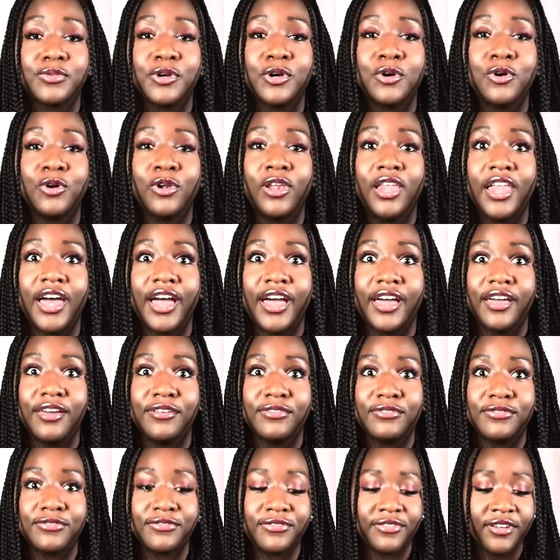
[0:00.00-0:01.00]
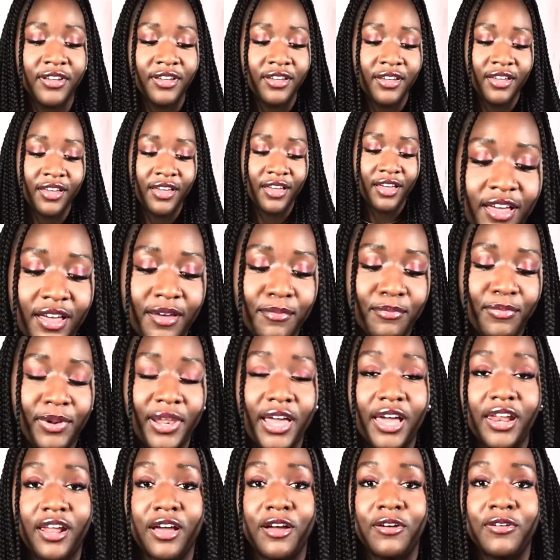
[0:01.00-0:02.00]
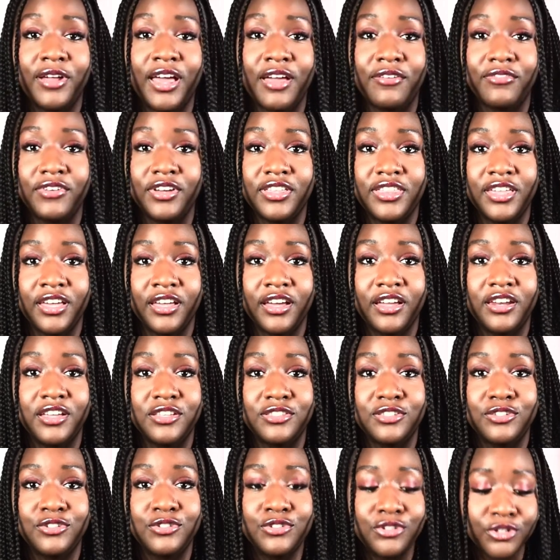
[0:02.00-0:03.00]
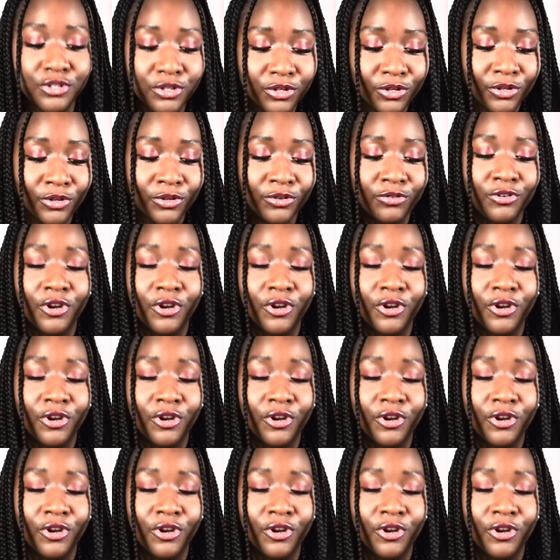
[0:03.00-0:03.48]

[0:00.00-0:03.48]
my whole life, plan out everything I need to do,